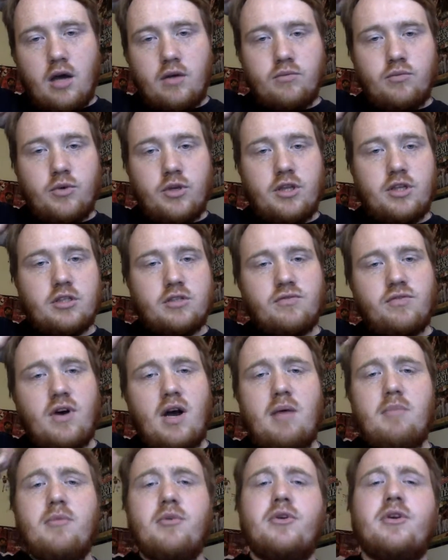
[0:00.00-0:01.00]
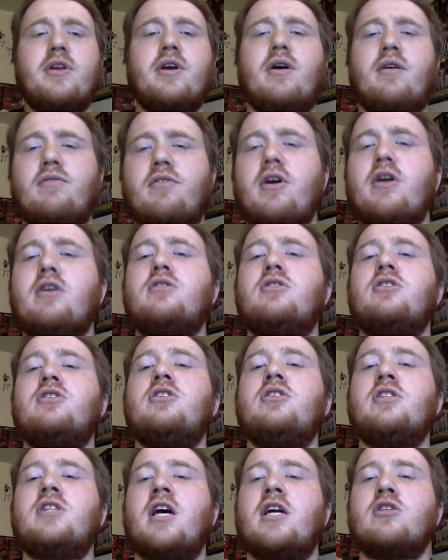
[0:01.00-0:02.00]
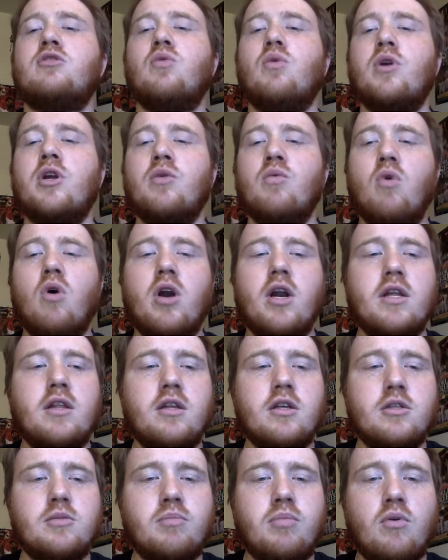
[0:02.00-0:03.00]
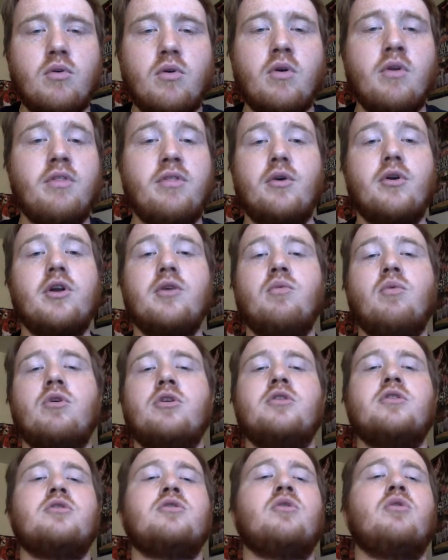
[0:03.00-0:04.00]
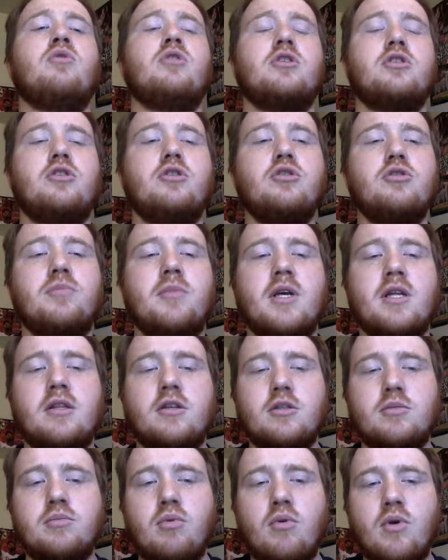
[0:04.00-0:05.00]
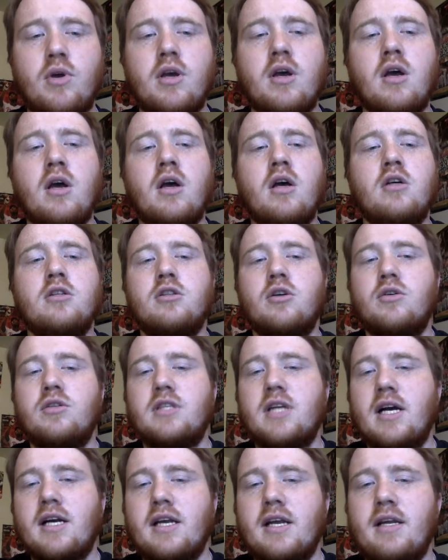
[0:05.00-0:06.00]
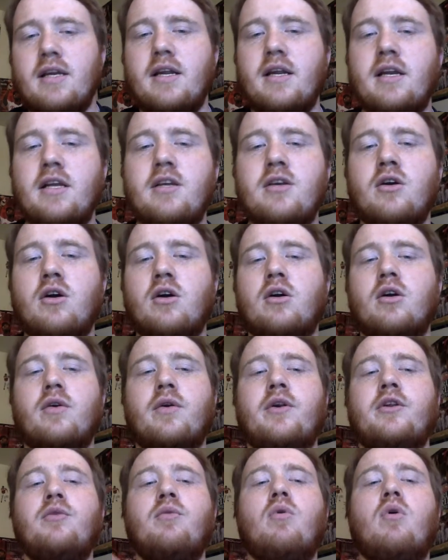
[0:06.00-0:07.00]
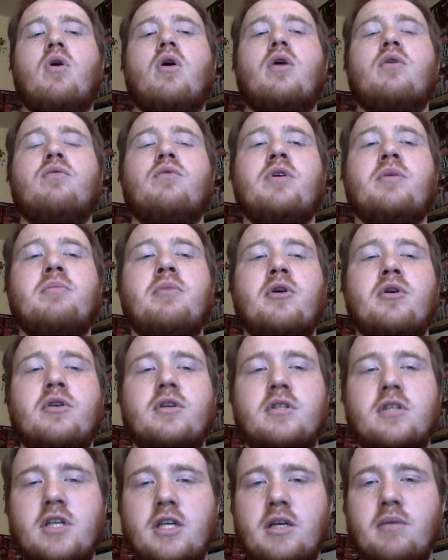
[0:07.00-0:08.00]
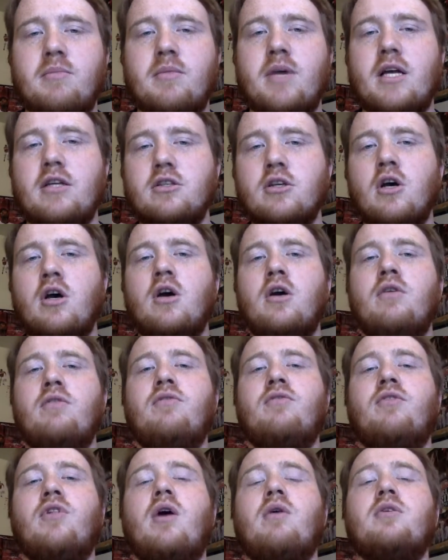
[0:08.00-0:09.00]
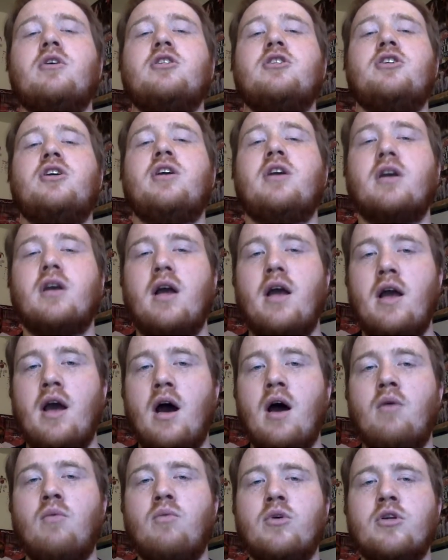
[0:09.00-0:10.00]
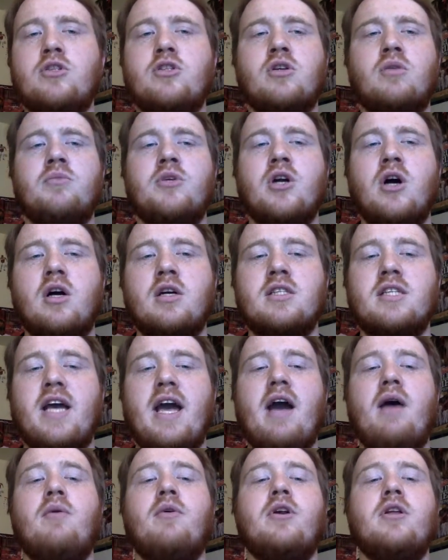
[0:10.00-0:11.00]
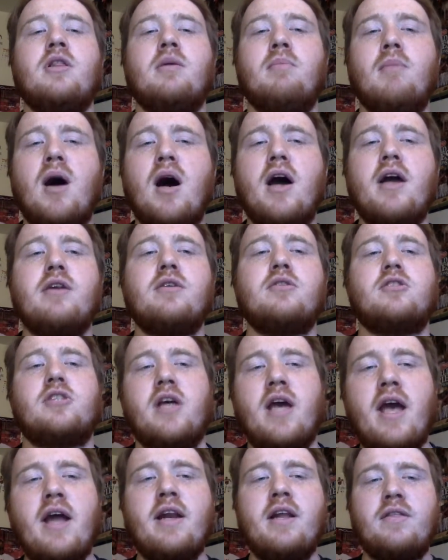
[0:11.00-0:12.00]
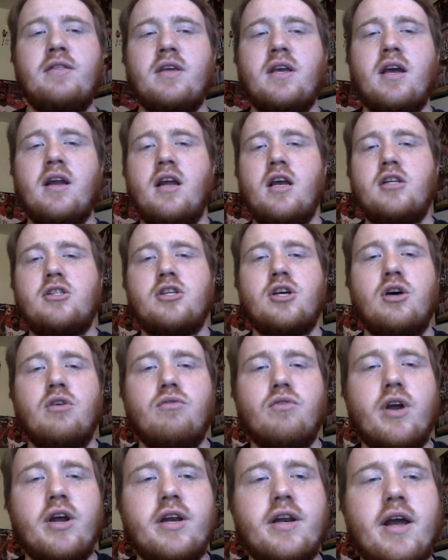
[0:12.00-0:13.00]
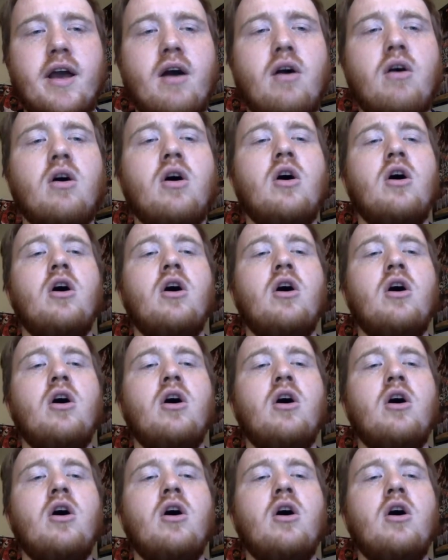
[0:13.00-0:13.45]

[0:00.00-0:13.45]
with his $5 million value since he's at 21 at this point, or 31 years old, at this point. So he's not getting any younger, and you are a rebuilding team that's flourishing with some young talent in the minors and in the NHL right now,